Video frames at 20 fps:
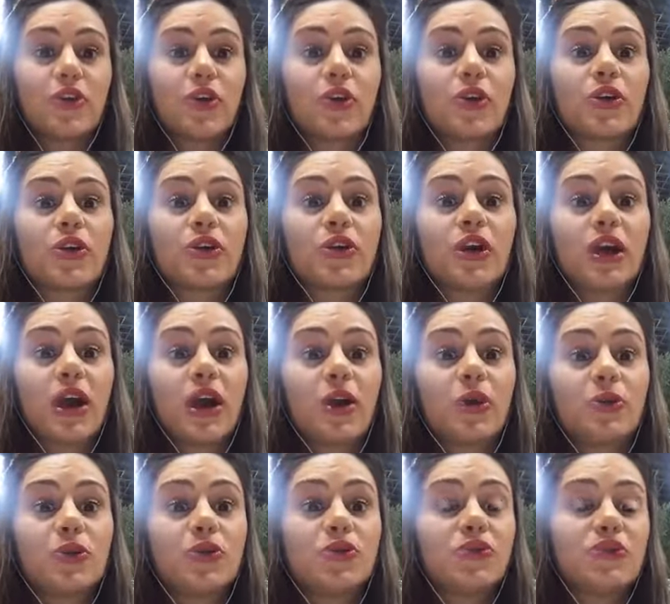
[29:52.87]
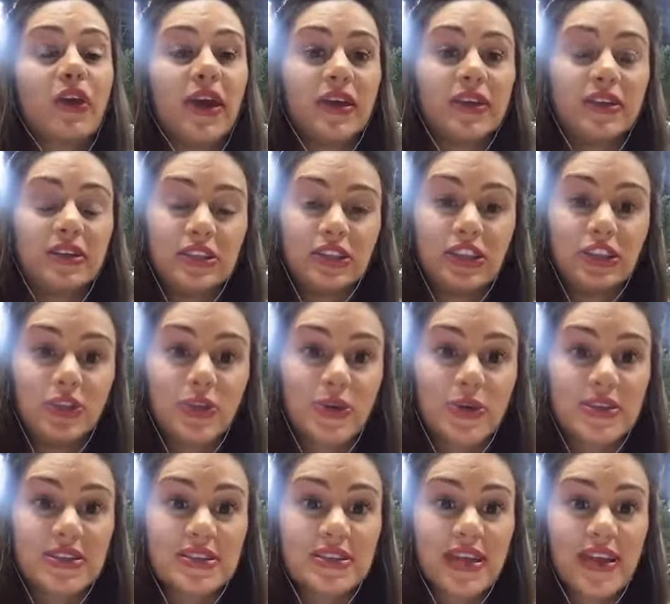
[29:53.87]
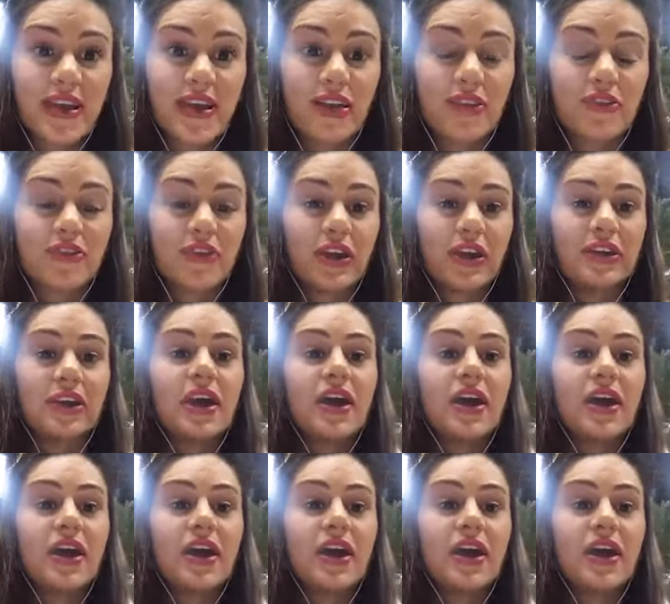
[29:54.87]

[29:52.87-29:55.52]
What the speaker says: or how you find it in yourself, and